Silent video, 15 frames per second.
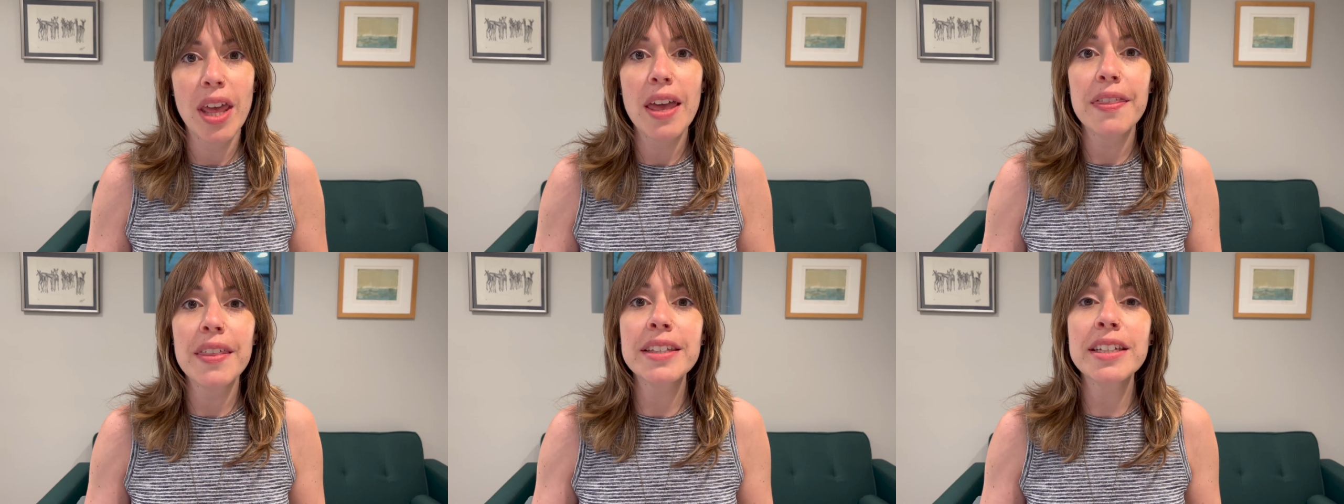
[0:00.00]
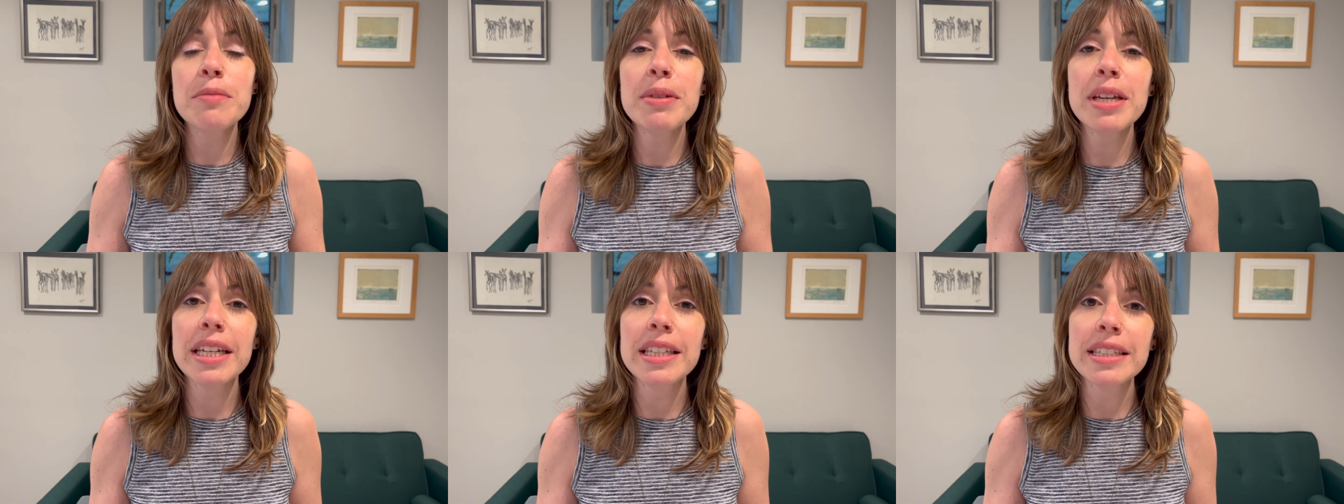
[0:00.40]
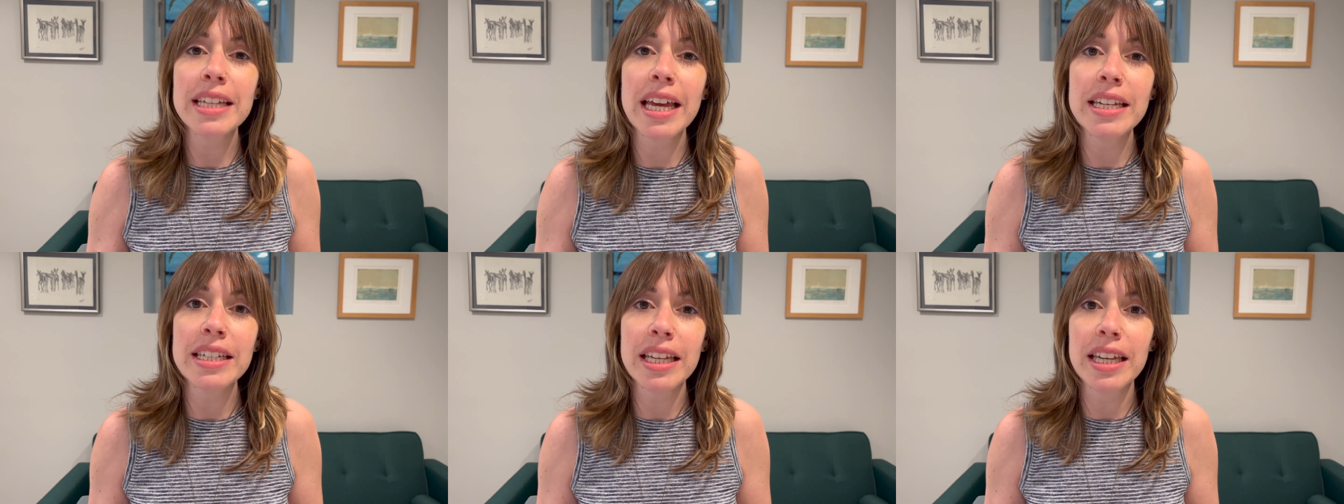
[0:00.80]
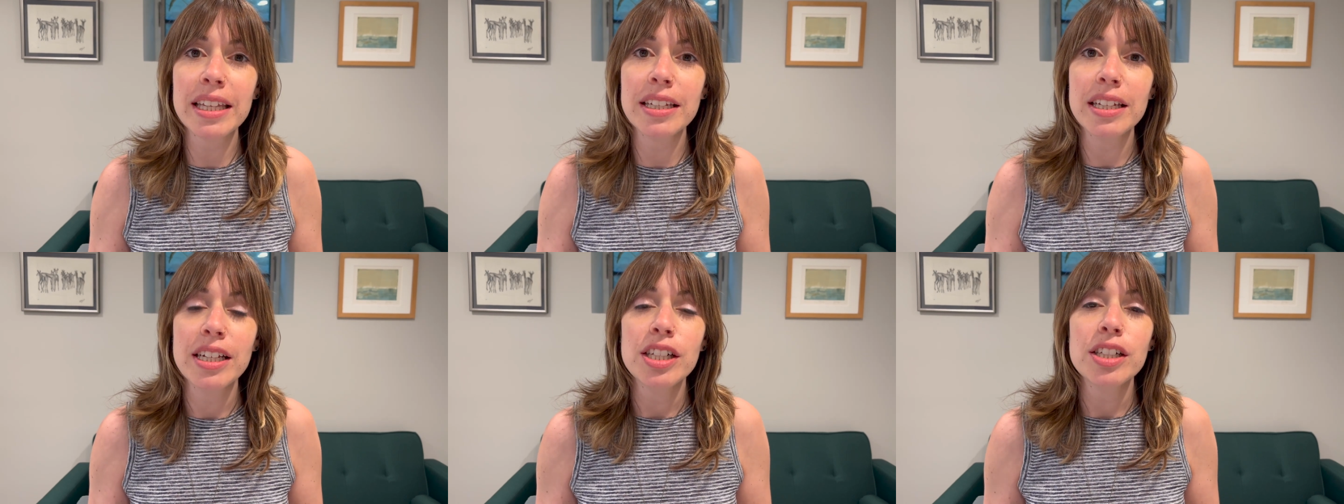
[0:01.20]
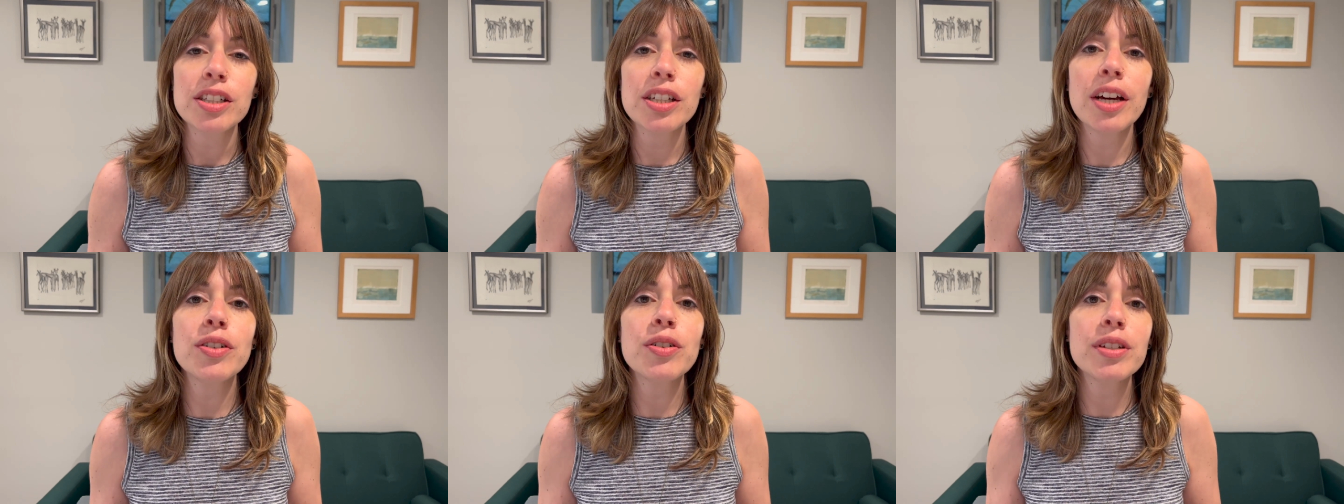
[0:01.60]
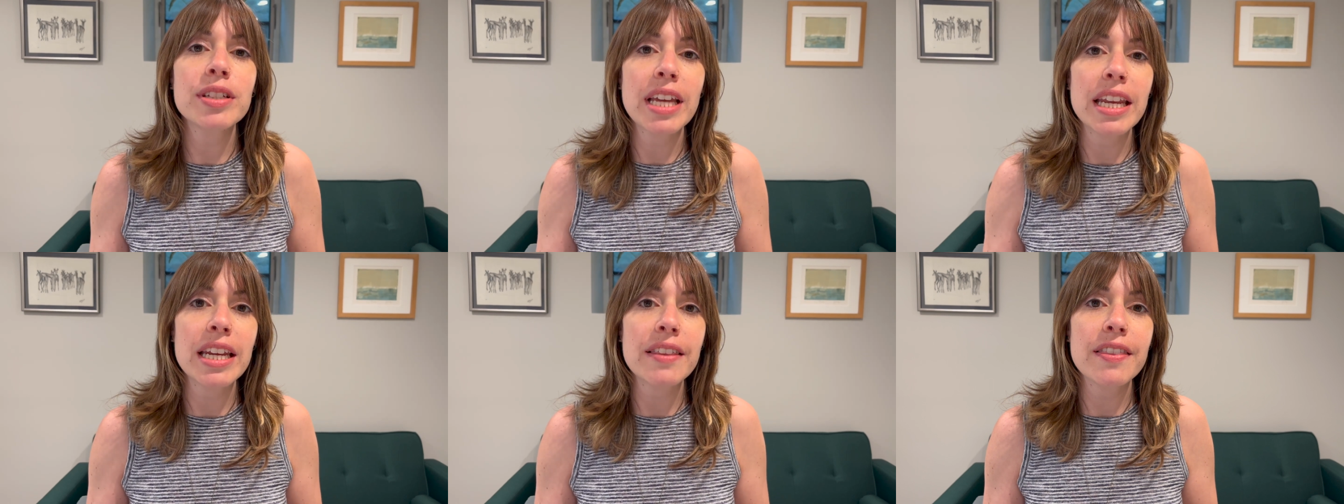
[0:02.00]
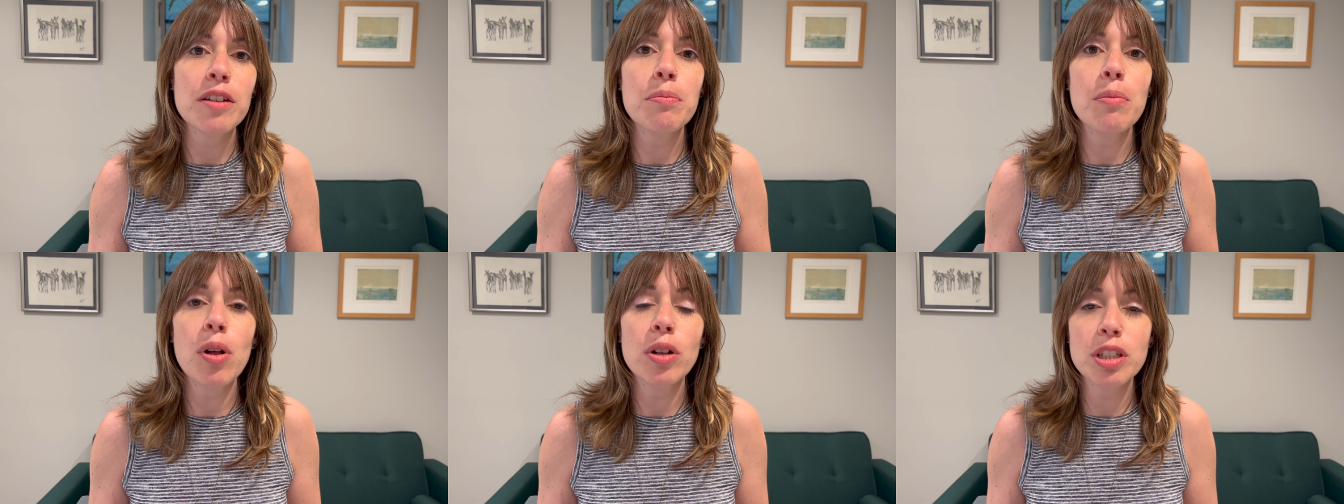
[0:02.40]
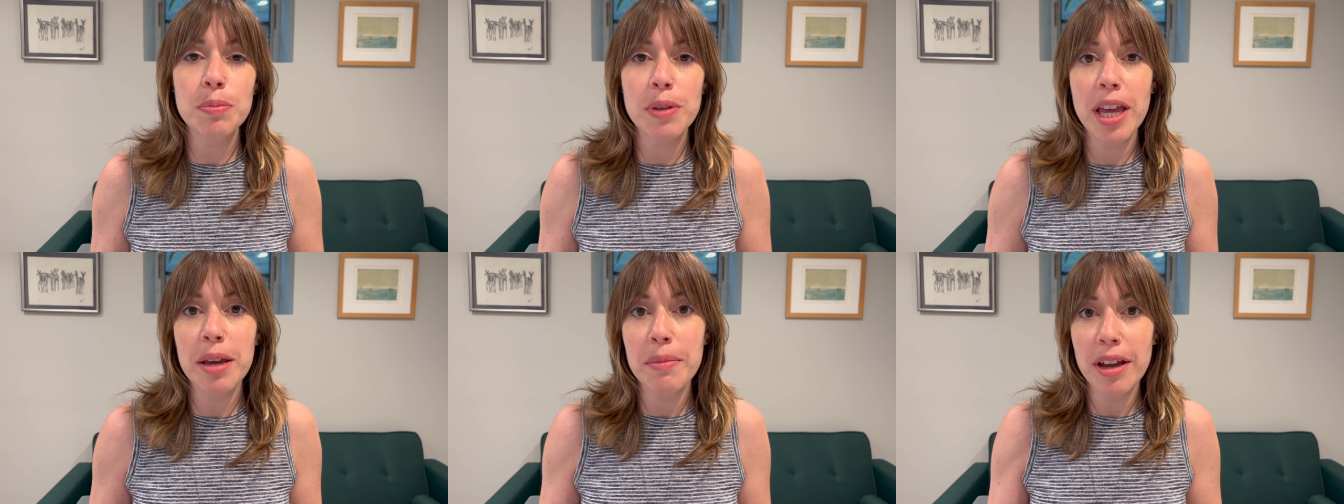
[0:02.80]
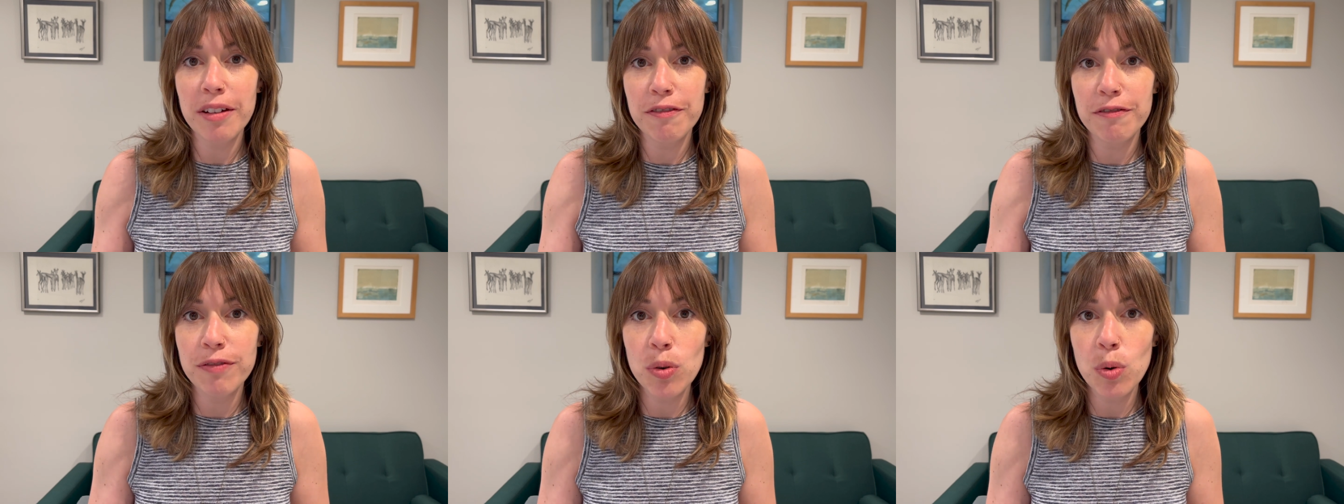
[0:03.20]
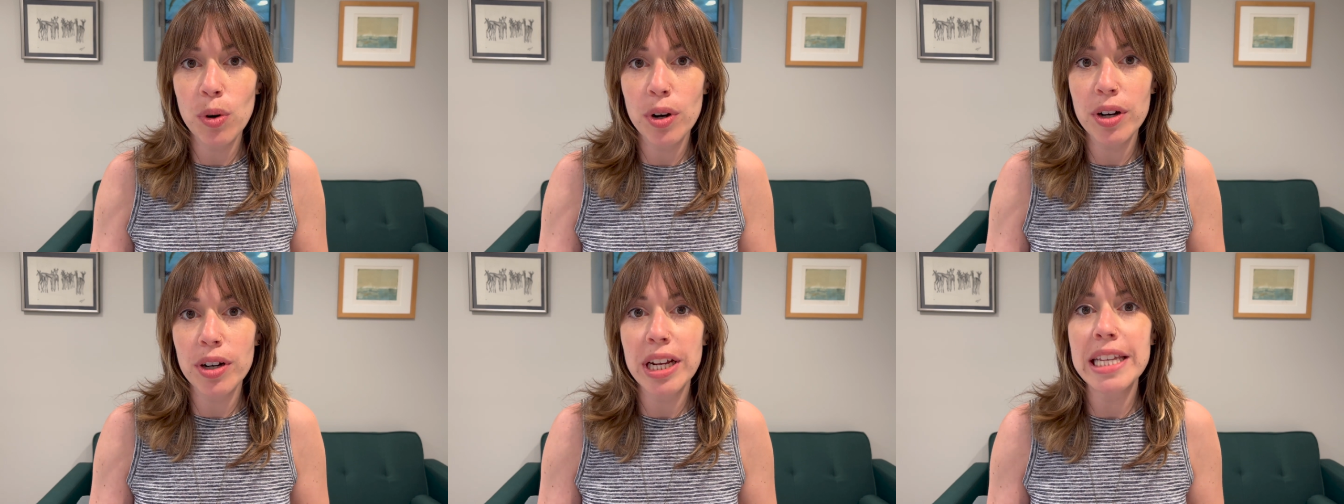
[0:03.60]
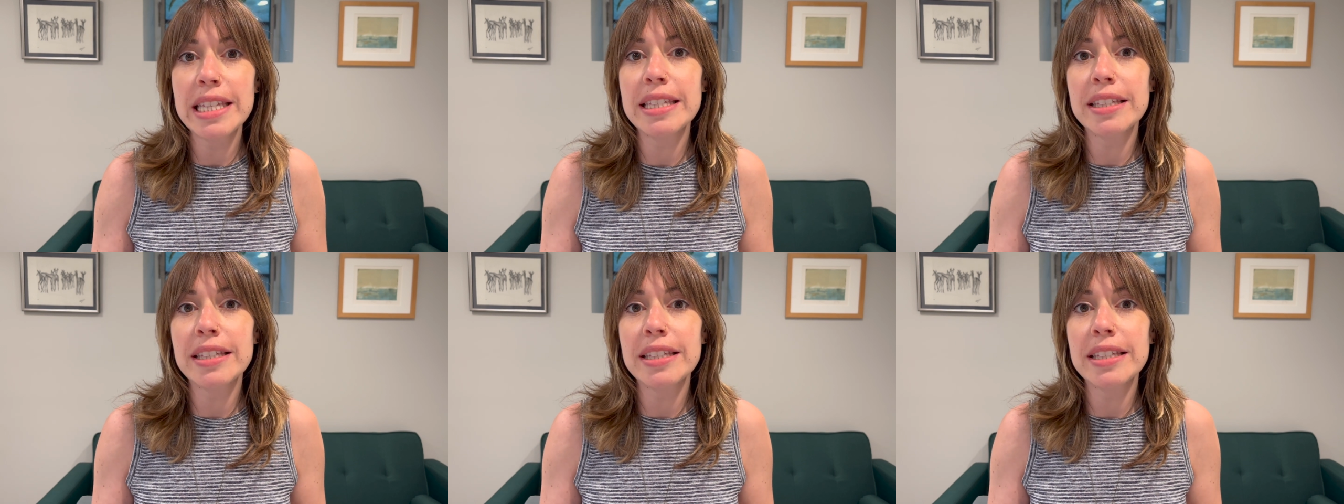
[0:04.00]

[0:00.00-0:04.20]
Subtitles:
This can be extended to understanding that multiplying by 4 is